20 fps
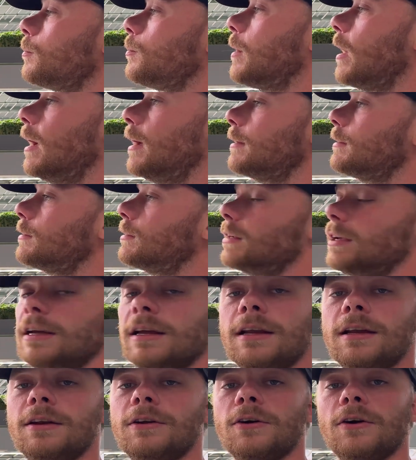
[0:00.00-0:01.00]
plants
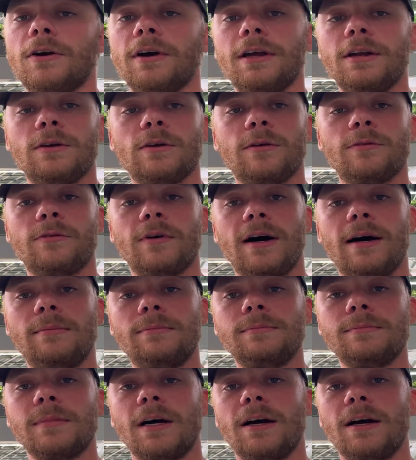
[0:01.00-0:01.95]
in your indoor farm.